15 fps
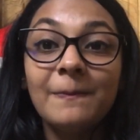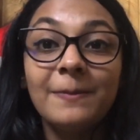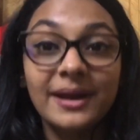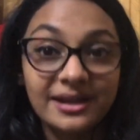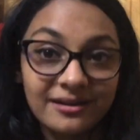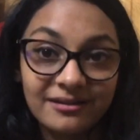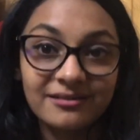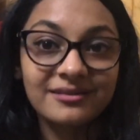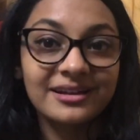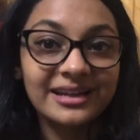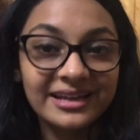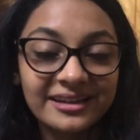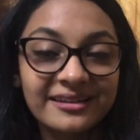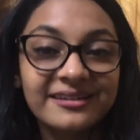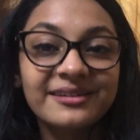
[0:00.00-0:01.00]
better
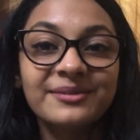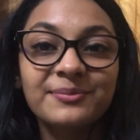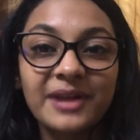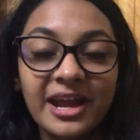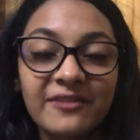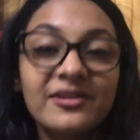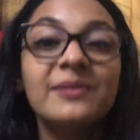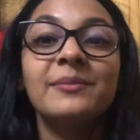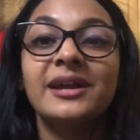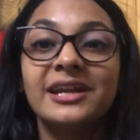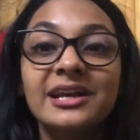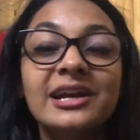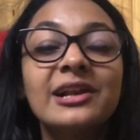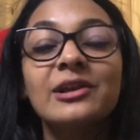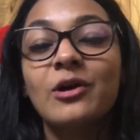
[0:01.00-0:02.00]
in private
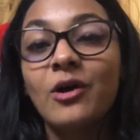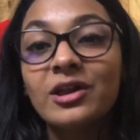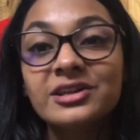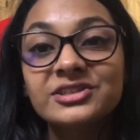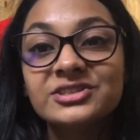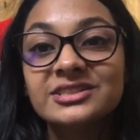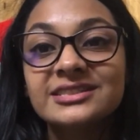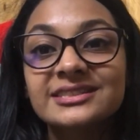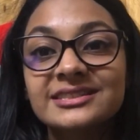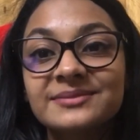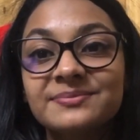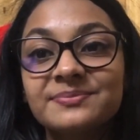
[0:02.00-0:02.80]
medical colleges.